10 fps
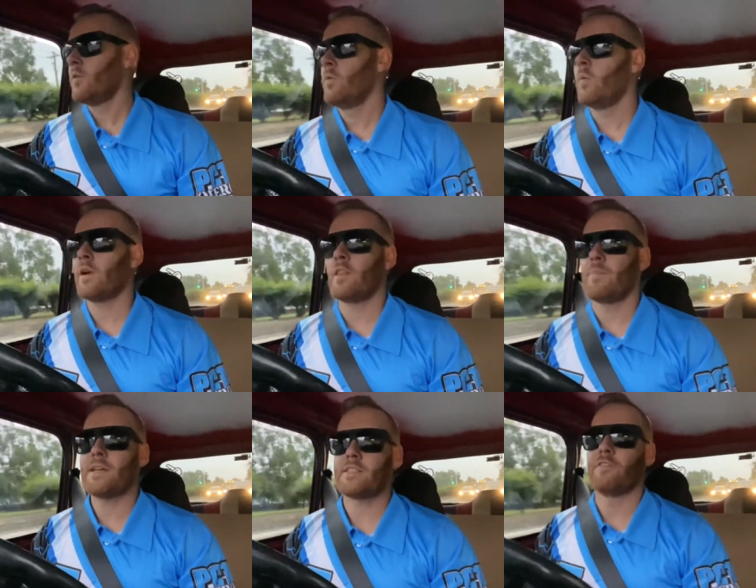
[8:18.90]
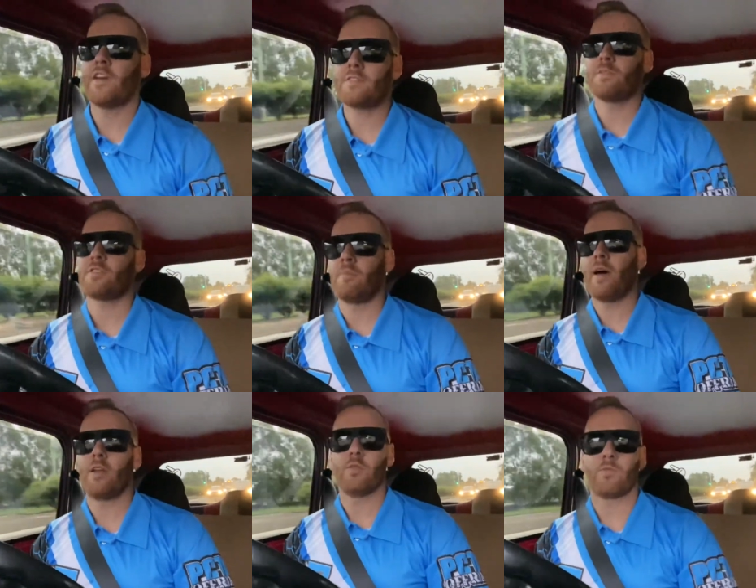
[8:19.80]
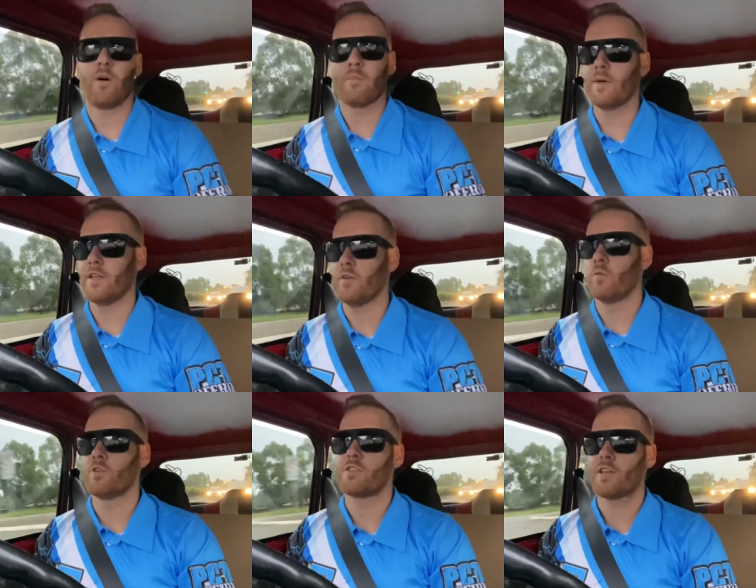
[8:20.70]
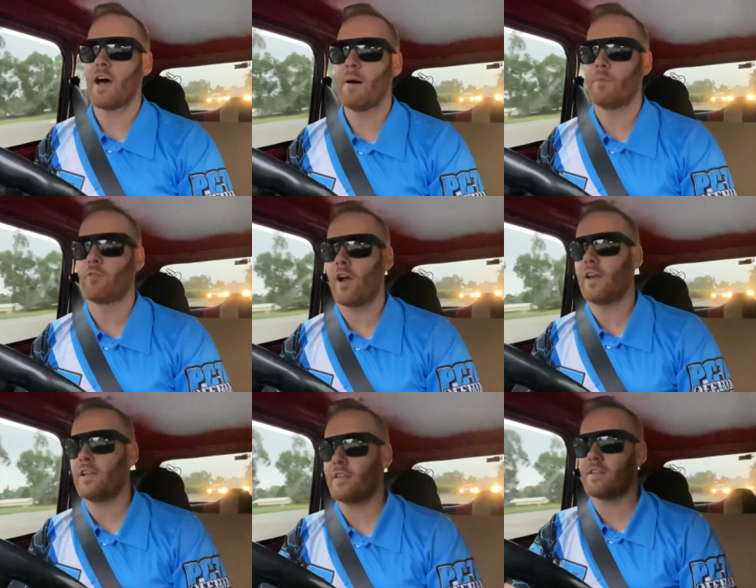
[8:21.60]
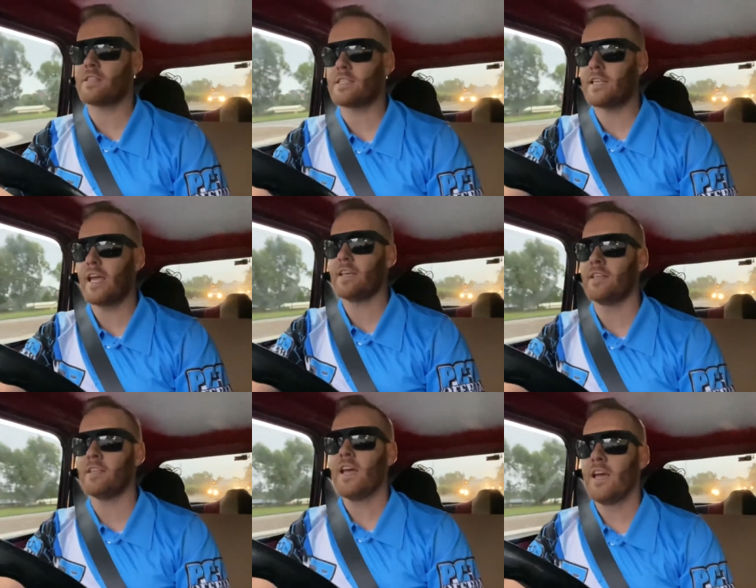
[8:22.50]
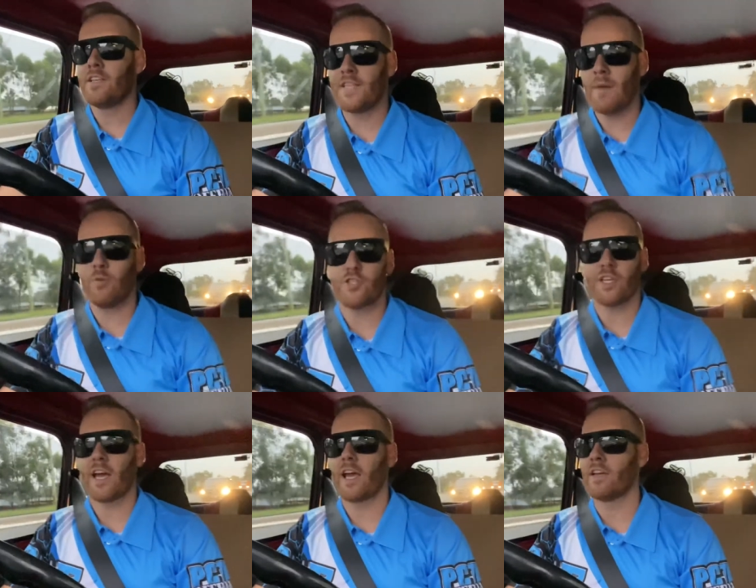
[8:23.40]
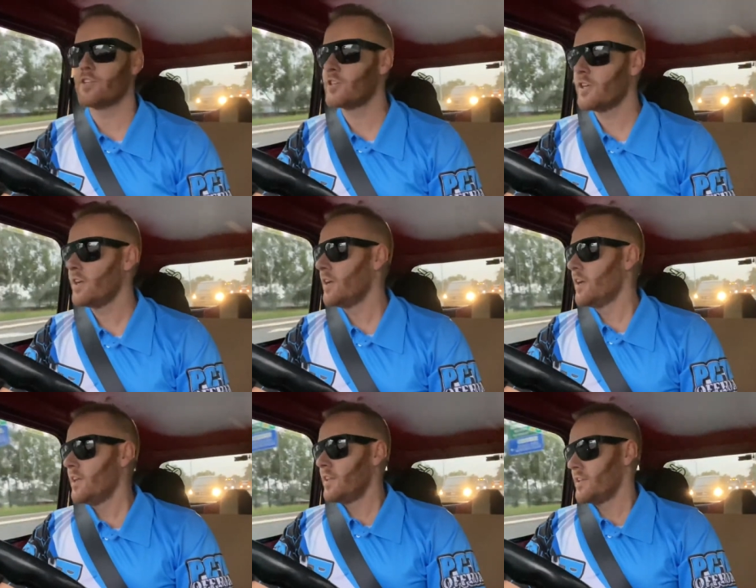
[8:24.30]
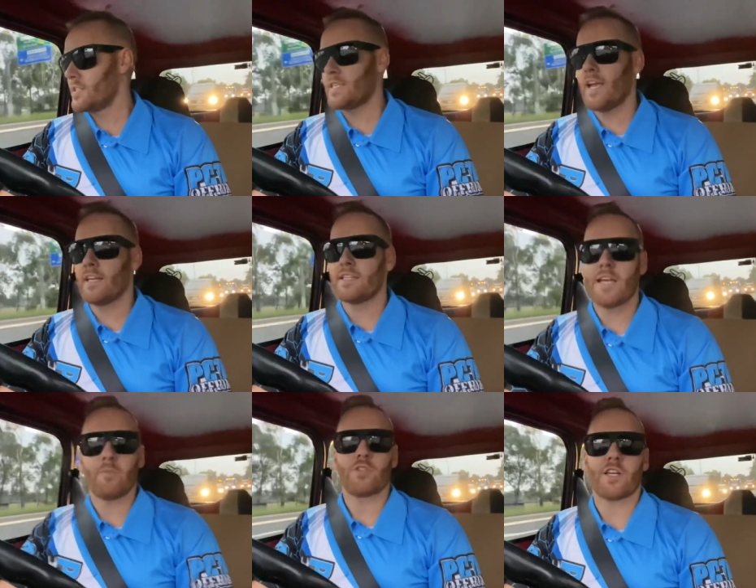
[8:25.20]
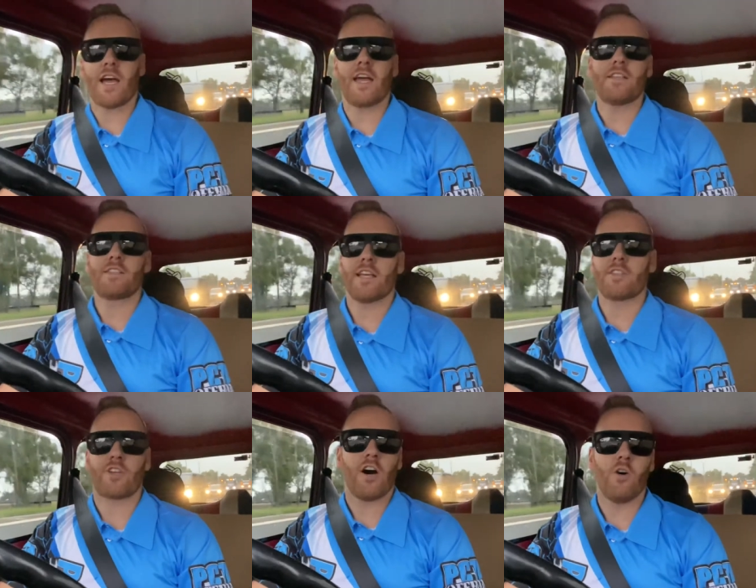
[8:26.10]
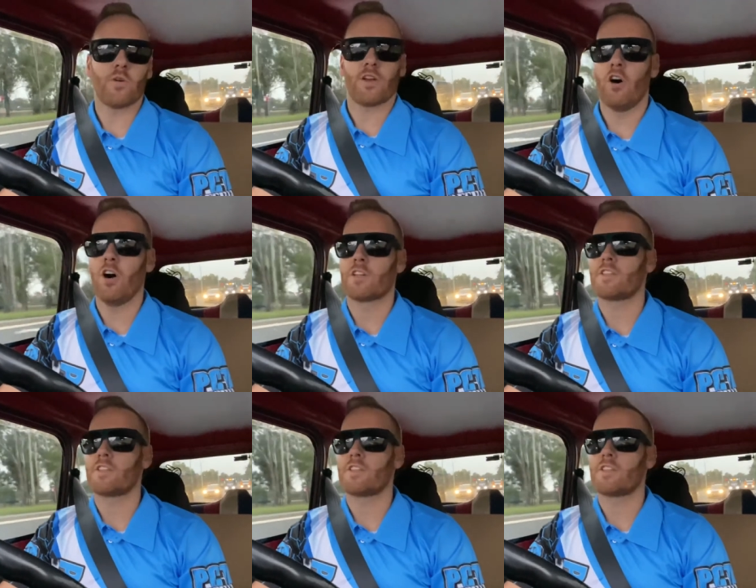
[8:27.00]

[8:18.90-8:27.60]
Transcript: One of the best investments I made with my Mini was upgrading the standard temperature gauge. The standard temperature gauge says cold and hot.